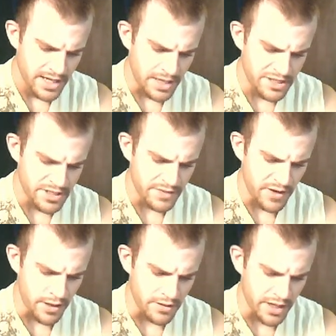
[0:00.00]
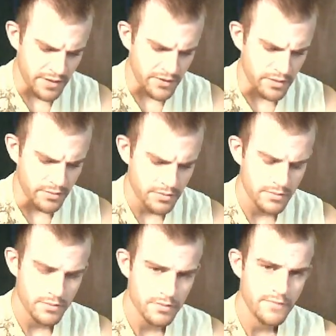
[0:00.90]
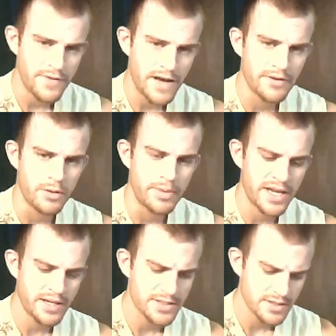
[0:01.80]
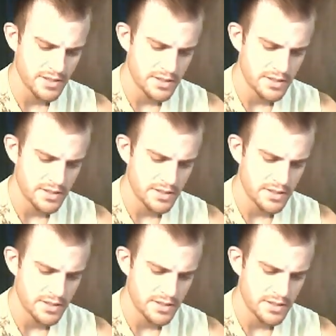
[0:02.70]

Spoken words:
"How much did father give you?" 5 kopecks.